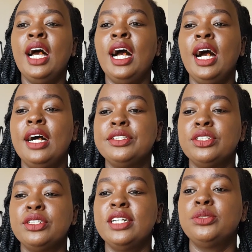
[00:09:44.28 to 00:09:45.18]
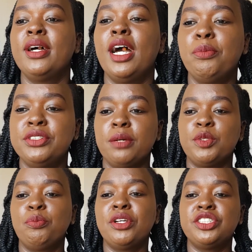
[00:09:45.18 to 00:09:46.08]
So that's why I put up the
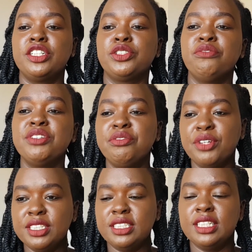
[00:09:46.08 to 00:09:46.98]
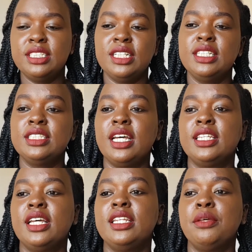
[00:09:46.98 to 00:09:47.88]
pictures of different cities, and
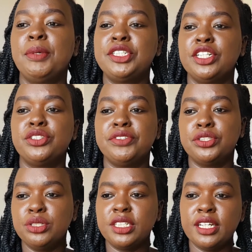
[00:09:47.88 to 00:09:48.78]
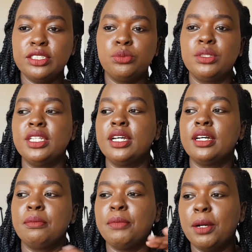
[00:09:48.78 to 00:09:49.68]
then the pictures of the suitcase with the
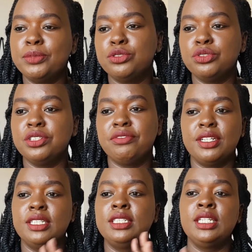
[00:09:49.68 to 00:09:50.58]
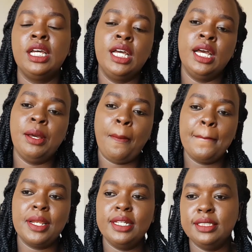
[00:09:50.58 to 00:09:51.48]
maps to different
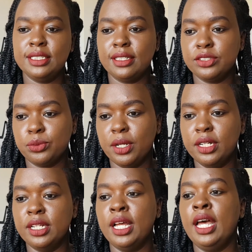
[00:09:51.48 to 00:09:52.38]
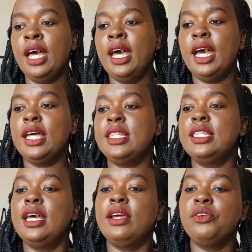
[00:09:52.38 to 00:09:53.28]
places as well. And
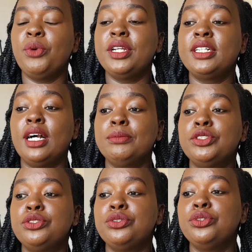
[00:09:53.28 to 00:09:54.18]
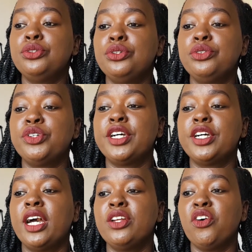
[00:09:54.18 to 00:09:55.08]
then when it comes to
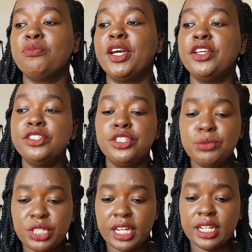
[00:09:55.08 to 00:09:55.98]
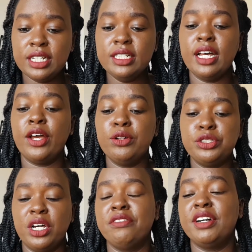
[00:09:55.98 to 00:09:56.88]
regard of my YouTube channel, I also
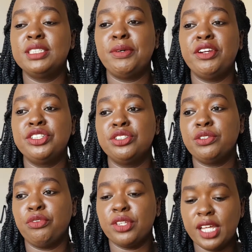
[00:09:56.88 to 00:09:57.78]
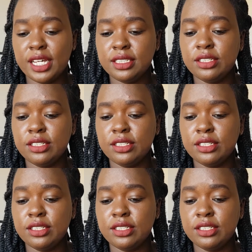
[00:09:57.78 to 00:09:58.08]
have aspirations for that.